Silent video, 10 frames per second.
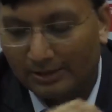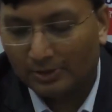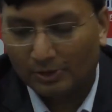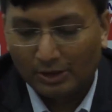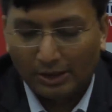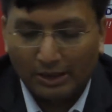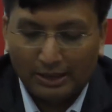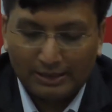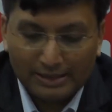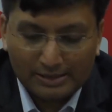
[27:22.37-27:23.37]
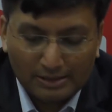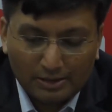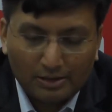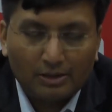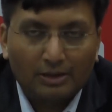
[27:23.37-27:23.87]
So yes,
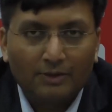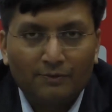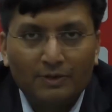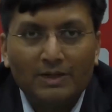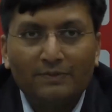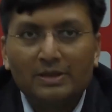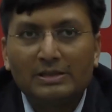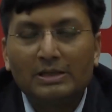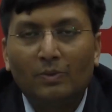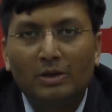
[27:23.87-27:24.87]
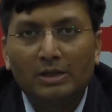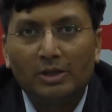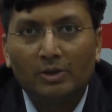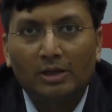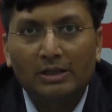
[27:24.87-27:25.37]
if we see what
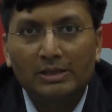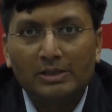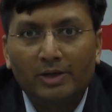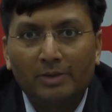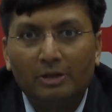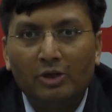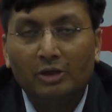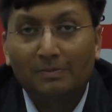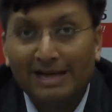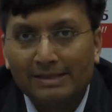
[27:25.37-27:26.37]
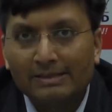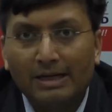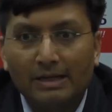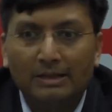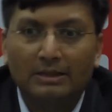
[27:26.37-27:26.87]
the aggressive hybrid or the balance
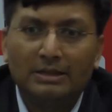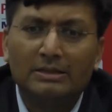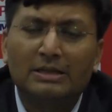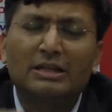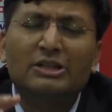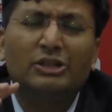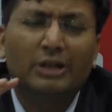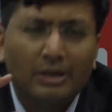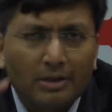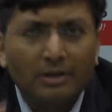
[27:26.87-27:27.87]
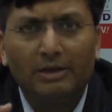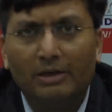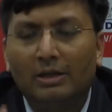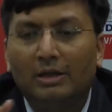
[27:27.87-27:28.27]
category is, it is generally